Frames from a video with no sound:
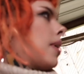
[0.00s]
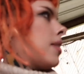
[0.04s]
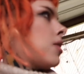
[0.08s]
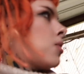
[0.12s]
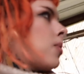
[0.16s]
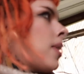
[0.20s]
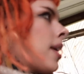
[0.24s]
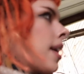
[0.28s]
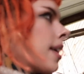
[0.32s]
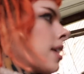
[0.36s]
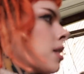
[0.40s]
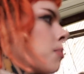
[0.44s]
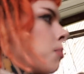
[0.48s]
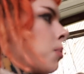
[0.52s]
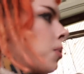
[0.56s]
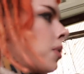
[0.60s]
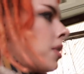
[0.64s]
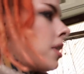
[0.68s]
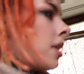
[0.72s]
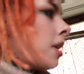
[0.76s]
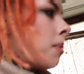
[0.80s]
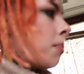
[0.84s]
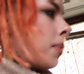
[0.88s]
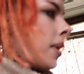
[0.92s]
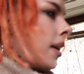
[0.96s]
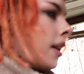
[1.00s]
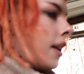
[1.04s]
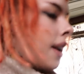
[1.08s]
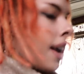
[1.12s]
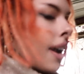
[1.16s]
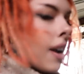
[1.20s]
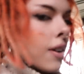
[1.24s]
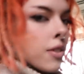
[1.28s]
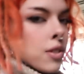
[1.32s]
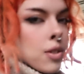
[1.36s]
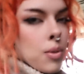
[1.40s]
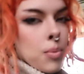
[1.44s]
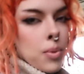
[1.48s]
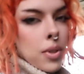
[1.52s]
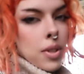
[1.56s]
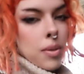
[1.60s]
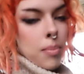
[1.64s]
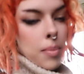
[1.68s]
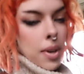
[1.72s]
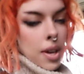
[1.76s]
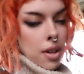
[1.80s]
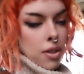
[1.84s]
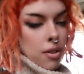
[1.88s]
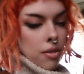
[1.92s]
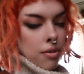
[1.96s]
So I explored an abandoned house with
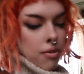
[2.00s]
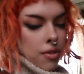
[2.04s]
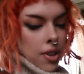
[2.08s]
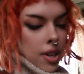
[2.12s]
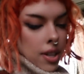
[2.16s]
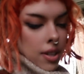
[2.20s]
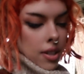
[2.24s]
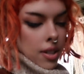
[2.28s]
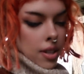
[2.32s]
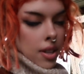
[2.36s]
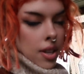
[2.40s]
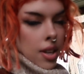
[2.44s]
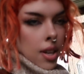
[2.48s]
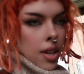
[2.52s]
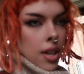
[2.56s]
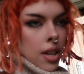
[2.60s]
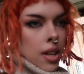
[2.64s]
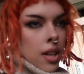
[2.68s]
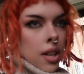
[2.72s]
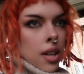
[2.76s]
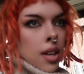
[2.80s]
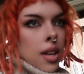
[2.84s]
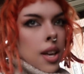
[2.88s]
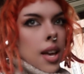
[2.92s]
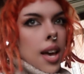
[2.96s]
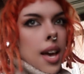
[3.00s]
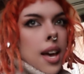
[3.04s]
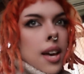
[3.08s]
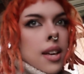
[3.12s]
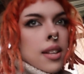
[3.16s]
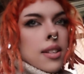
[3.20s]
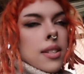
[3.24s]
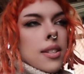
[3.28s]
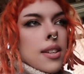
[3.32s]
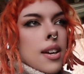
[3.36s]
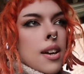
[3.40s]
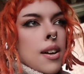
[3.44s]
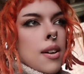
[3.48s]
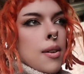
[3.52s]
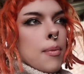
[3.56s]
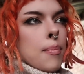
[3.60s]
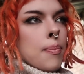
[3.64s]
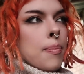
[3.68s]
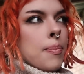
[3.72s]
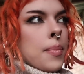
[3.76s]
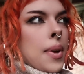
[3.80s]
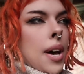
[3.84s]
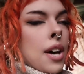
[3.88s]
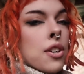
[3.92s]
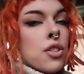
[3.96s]
my other friend and
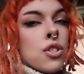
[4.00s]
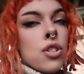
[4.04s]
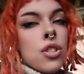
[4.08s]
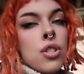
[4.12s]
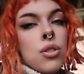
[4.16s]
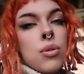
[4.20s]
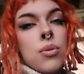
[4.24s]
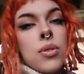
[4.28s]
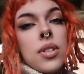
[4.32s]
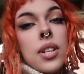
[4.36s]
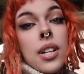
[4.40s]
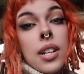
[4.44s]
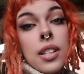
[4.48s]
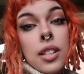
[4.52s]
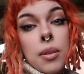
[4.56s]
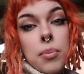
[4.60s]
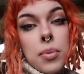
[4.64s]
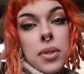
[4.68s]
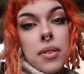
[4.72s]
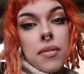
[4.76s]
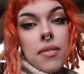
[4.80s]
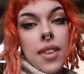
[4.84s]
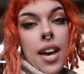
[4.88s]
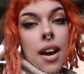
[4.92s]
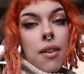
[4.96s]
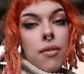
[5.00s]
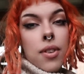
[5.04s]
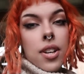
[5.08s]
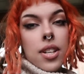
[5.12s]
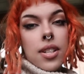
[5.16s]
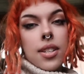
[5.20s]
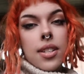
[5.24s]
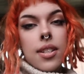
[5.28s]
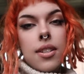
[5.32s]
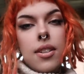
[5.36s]
um, I'll show you the clips of that right